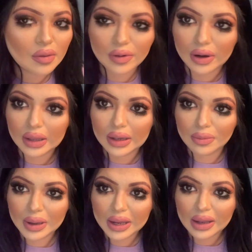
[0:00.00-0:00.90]
for a little
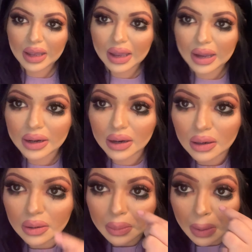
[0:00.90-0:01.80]
bit. And
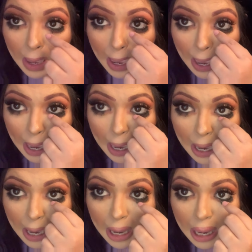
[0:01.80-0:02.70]
um,
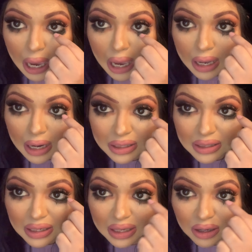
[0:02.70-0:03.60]
and it has a
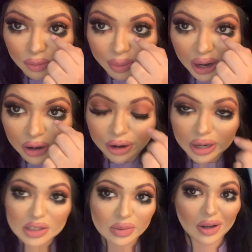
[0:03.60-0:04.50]
little powder
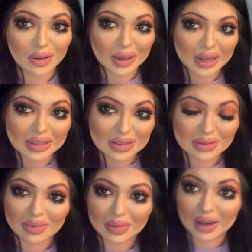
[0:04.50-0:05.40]
as well because
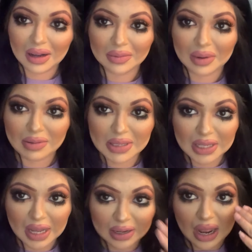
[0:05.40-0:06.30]
um, obviously
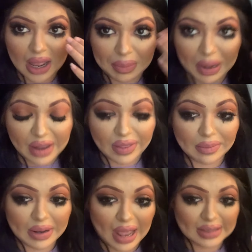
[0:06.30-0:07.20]
I, I applied them
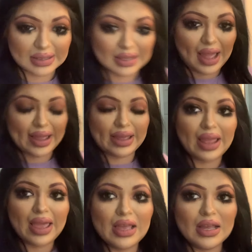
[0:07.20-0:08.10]
last night.
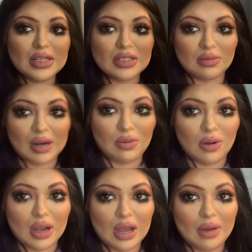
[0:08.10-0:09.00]
So when I
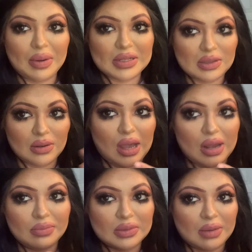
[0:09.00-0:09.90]
woke up, I still had
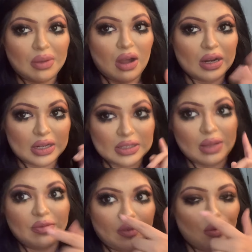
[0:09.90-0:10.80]
some on except
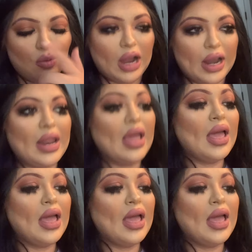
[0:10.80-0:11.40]
for one.